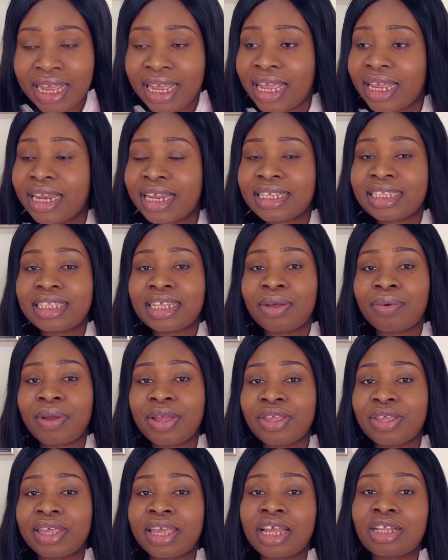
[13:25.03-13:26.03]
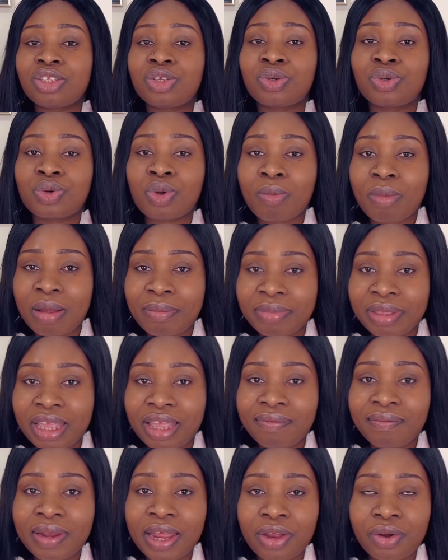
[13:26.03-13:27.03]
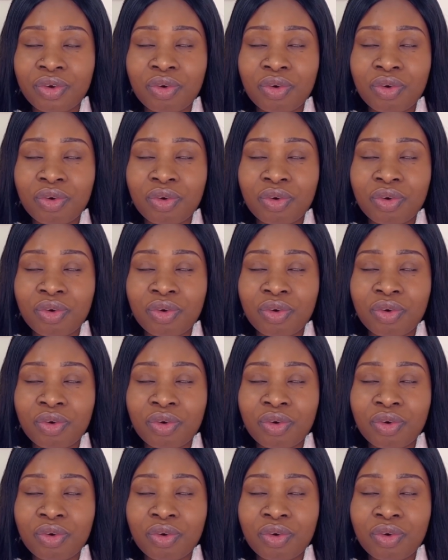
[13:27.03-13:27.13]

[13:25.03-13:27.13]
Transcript: They say when you get to Rome and behave like